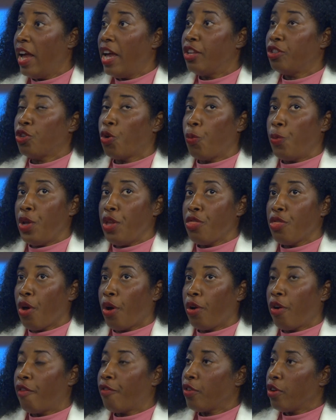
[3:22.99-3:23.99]
So we
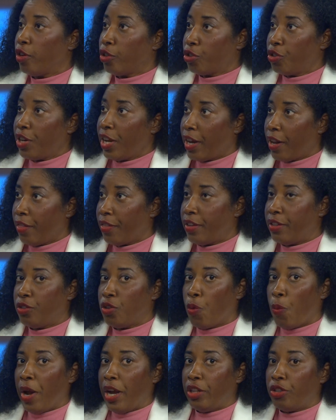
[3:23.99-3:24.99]
thought of Cultured Health as a
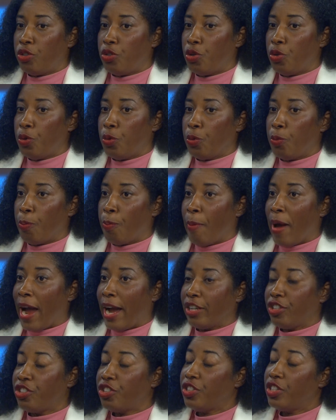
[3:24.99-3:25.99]
way to
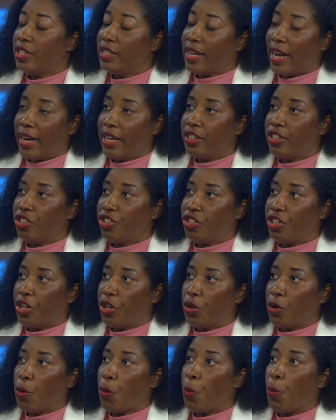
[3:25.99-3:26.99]
match the
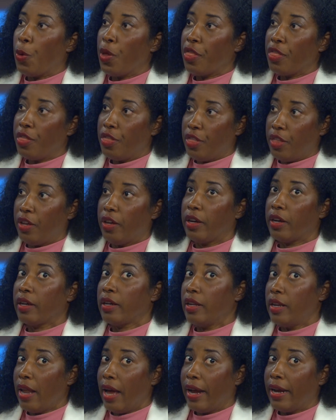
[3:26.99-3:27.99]
dietitian with the
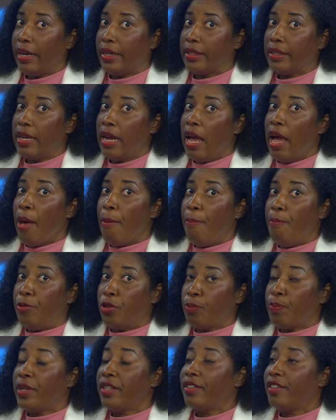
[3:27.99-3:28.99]
client
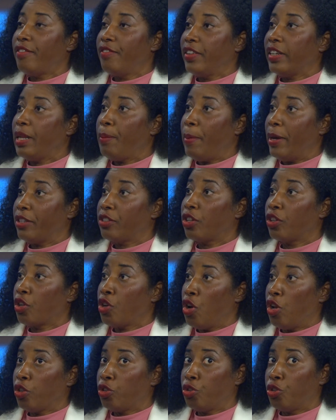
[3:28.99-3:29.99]
specifically based on
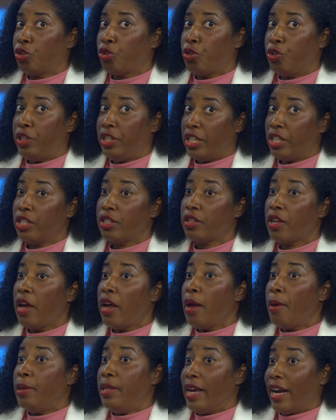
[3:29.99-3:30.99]
culture. So this
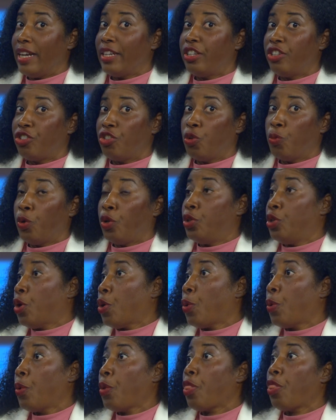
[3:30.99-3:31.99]
dietitian will
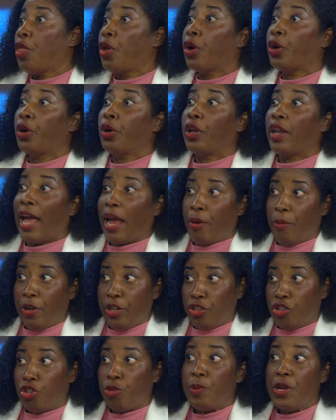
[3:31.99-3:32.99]
know their
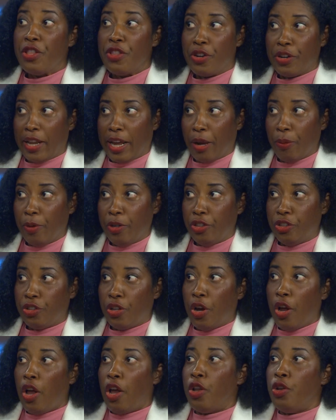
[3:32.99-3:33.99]
language, speak their language,
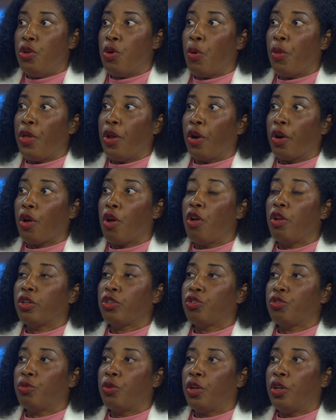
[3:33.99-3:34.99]
know their
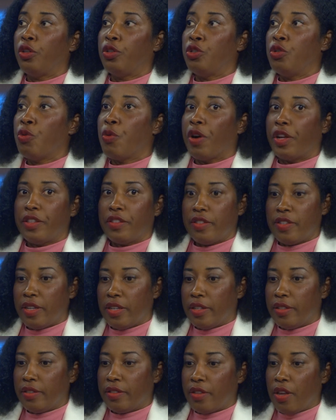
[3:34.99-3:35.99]
cultural
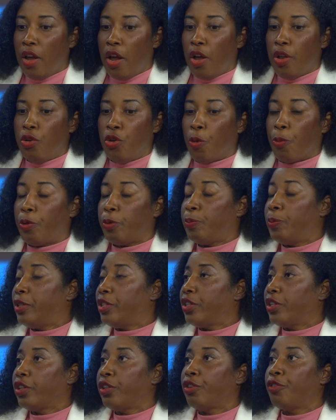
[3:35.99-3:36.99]
nuances, know what
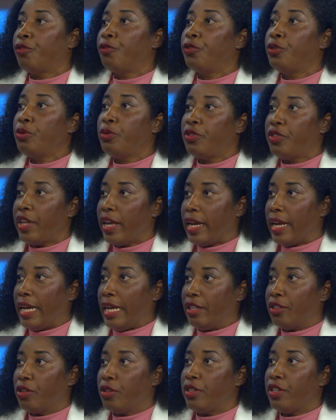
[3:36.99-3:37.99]
particular foods they
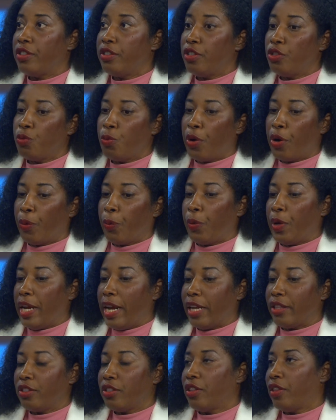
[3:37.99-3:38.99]
eat. So this is where we
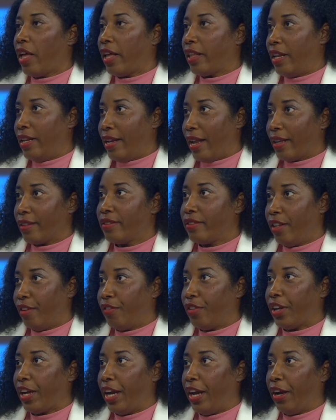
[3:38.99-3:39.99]
get to the next
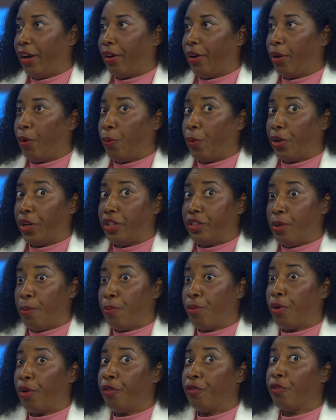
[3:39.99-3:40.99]
level care and where it's
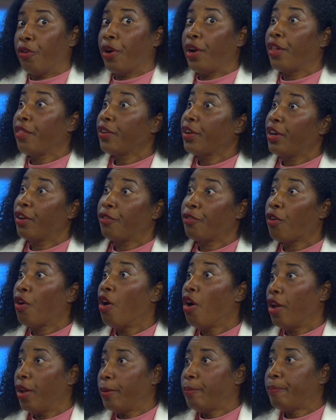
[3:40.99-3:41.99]
important for healthcare for
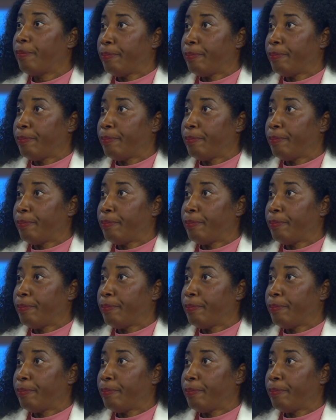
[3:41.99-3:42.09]
all.